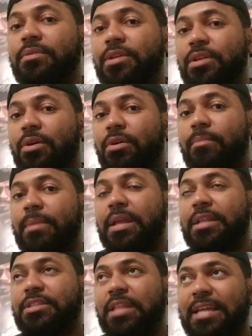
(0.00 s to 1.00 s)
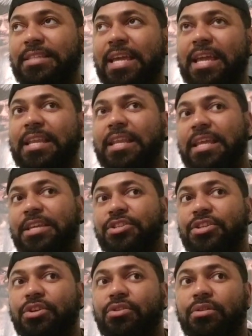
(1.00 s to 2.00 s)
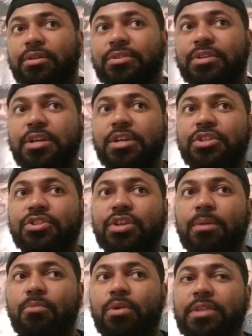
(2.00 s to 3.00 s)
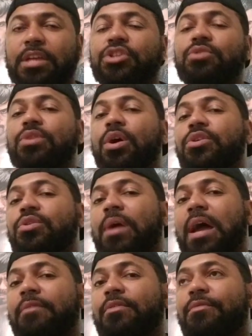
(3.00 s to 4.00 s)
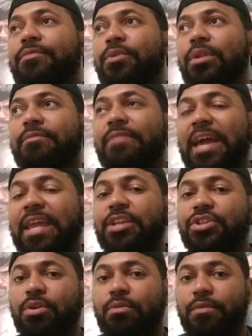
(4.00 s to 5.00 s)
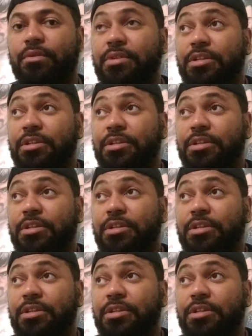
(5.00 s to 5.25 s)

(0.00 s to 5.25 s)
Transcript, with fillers: You know what I mean? It's like taking it easier on someone that you know you have a full advantage over.